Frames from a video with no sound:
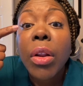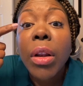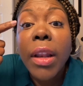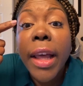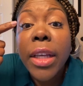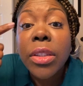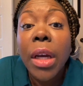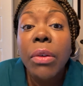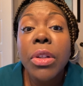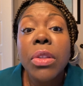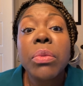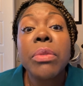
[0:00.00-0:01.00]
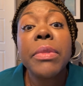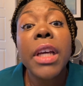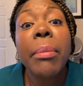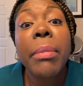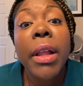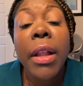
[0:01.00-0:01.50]
lash, how it swooped
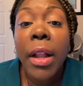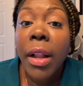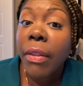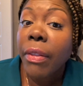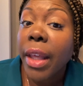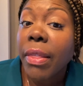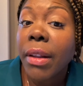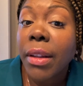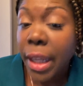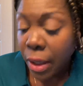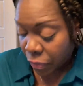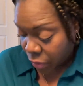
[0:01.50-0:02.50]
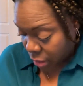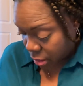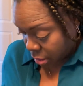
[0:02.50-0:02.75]
up, than the left.